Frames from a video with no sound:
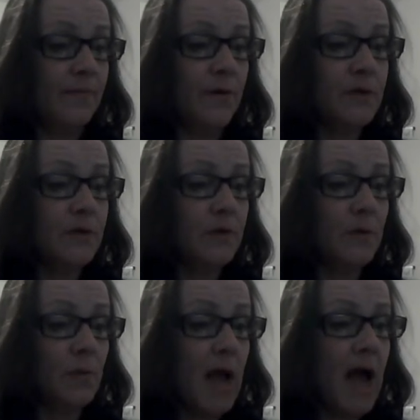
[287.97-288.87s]
Those
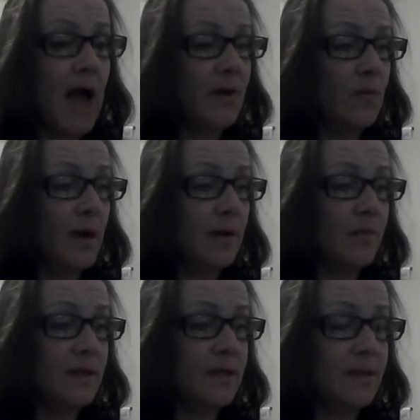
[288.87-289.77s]
who had one
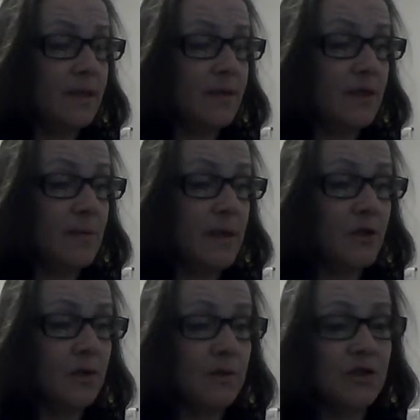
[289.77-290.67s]
were considered
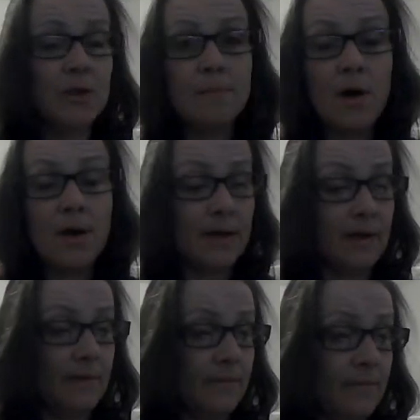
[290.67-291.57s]
special or shamanic,
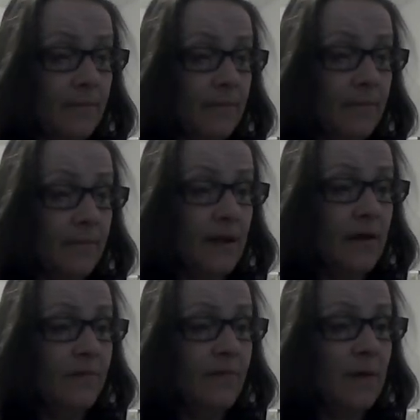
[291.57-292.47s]

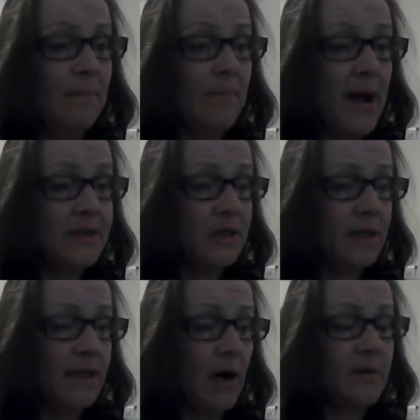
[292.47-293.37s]
for it
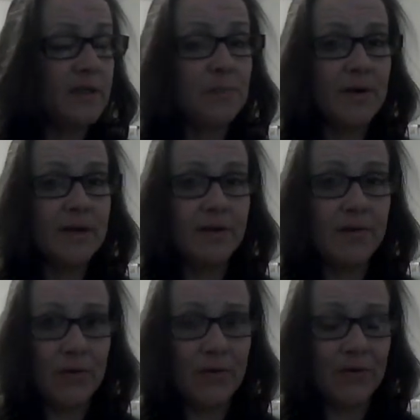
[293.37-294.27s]
magically always pointed
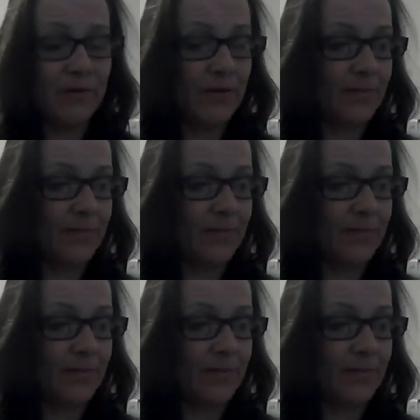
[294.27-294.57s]
north.